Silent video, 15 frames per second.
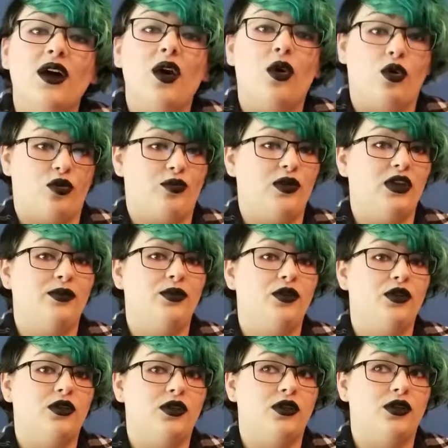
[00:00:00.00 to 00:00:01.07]
or
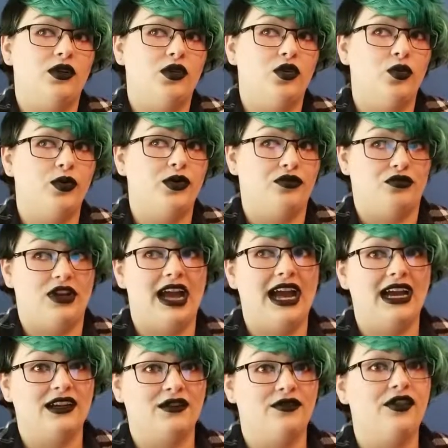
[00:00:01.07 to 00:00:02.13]
people who would
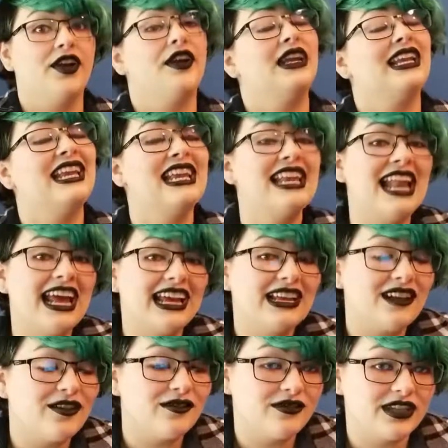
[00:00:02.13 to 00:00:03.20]
react very
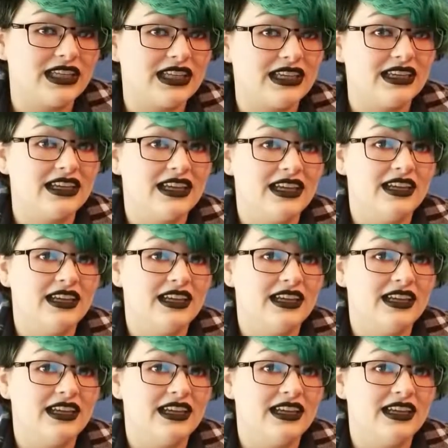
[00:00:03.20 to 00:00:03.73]
negatively